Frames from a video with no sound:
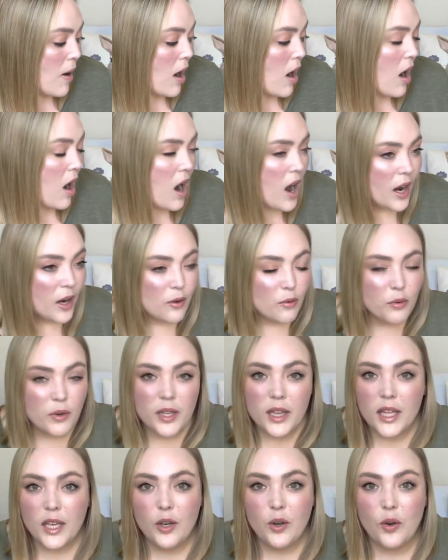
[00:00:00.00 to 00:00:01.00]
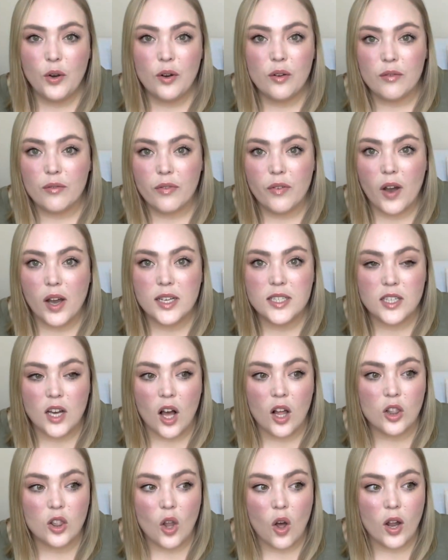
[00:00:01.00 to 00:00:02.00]
I really couldn't find a
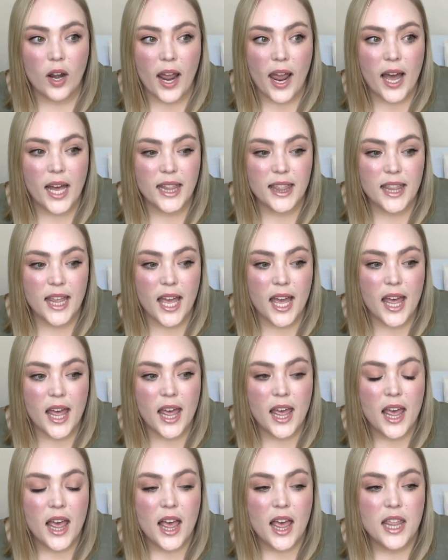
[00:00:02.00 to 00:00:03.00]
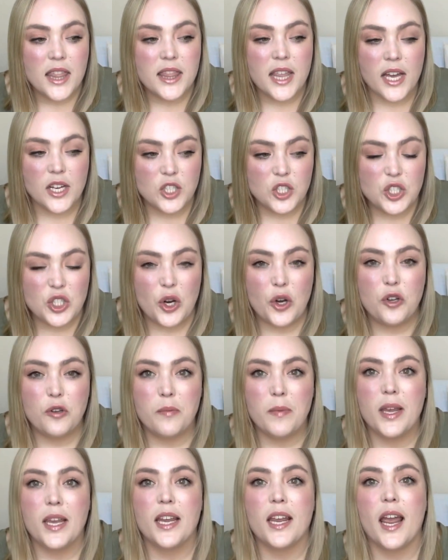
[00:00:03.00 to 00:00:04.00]
lot out there that showed
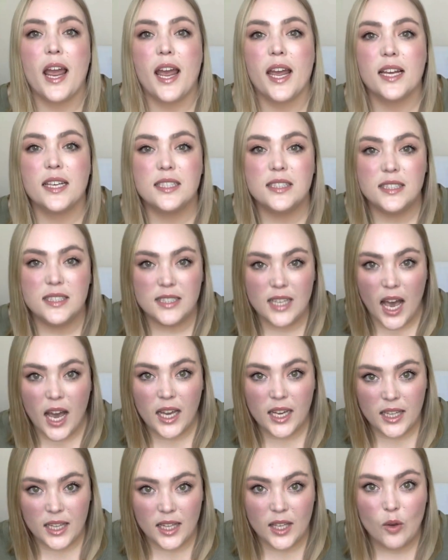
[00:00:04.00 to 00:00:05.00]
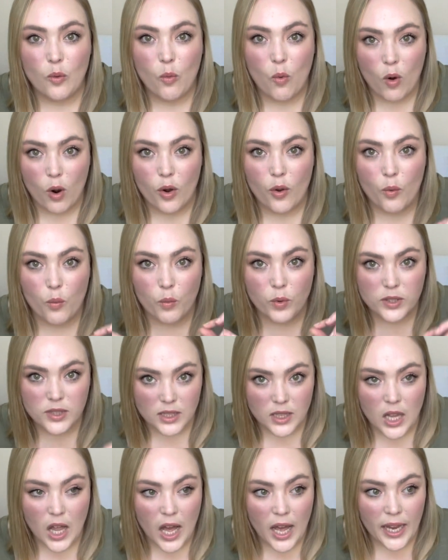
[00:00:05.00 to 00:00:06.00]
me exactly what it was
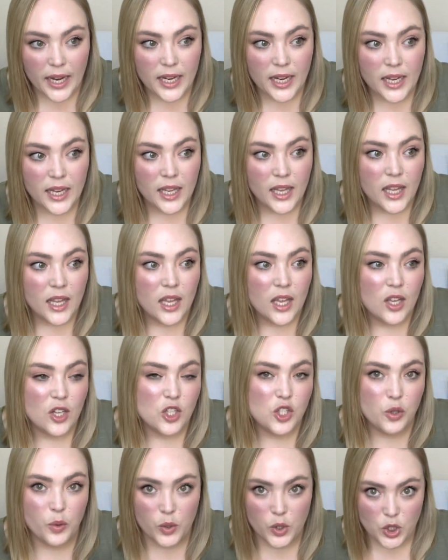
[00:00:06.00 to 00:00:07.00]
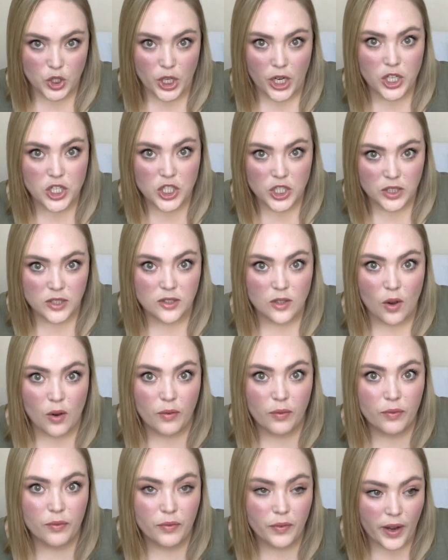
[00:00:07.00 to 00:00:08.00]
like to inject
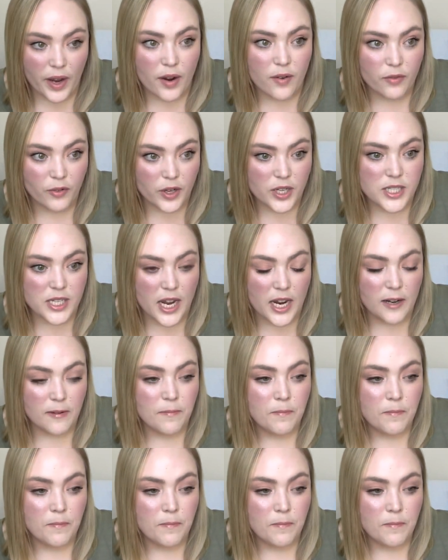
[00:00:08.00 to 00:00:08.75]
yourself every day.